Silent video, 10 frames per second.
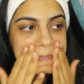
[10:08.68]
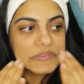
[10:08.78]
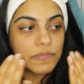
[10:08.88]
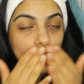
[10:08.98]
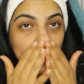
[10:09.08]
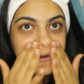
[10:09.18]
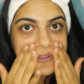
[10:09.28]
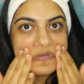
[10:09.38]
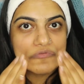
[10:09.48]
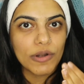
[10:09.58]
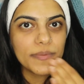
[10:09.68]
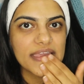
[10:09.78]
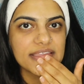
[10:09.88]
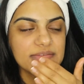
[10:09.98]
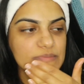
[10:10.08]
The more you rub
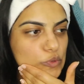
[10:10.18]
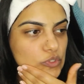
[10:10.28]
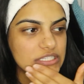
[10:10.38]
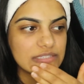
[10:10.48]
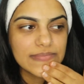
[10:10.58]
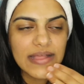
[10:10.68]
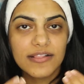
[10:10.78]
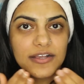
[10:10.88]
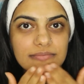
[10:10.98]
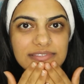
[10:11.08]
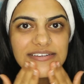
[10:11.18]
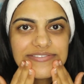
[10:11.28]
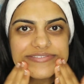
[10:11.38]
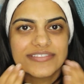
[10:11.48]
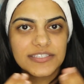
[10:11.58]
it, the more smell comes
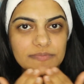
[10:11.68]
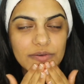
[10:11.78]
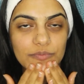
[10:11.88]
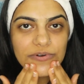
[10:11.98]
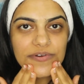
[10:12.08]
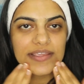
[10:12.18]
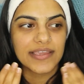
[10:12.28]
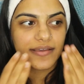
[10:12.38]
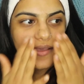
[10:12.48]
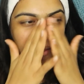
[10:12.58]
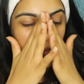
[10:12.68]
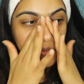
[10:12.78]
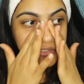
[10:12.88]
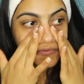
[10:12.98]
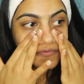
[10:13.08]
out. It's a bit worrying.
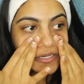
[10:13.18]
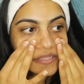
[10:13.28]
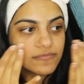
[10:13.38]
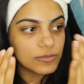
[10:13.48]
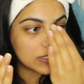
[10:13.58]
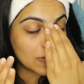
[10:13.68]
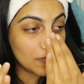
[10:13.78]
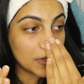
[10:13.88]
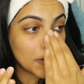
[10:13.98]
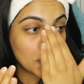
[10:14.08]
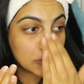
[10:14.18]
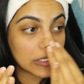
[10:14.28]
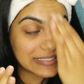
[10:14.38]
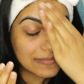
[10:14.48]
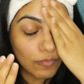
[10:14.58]
I feel like with someone who's got
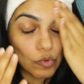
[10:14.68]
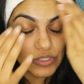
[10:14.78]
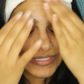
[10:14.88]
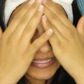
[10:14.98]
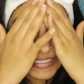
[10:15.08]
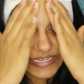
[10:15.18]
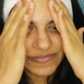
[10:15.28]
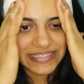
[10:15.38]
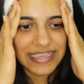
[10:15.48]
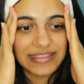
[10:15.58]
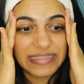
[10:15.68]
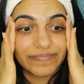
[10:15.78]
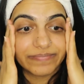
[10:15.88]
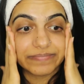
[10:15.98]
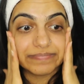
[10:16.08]
more sensitive skin than
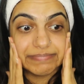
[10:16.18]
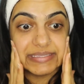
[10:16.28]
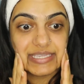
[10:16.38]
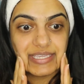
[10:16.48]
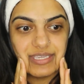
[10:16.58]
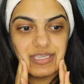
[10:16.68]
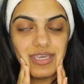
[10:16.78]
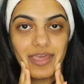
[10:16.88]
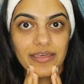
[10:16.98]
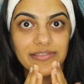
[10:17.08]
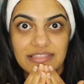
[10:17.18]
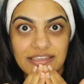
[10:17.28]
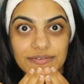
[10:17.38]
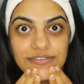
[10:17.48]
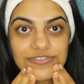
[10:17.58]
me,
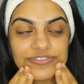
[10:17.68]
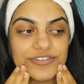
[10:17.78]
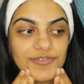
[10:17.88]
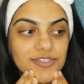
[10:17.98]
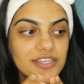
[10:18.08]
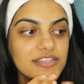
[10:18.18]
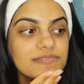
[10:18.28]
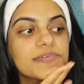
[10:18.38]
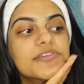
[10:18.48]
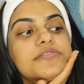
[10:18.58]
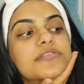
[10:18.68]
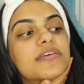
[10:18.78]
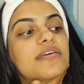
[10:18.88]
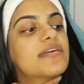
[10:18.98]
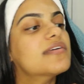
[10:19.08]
they would struggle with this because
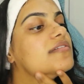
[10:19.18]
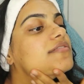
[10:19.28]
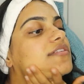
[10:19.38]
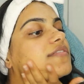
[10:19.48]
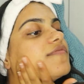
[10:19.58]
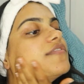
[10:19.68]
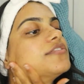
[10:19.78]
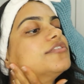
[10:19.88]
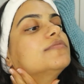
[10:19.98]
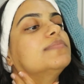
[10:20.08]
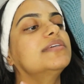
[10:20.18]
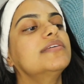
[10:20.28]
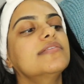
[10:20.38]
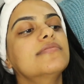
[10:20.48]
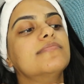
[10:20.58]
it's going to
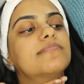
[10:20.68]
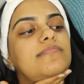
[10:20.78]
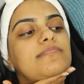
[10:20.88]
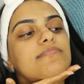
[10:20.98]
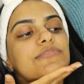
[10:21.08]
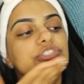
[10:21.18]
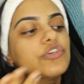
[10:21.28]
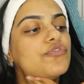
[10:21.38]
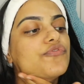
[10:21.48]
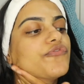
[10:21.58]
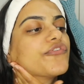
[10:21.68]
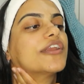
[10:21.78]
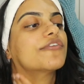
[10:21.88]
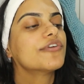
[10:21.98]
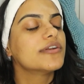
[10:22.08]
be so
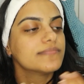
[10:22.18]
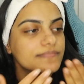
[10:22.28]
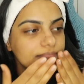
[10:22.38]
fragrant.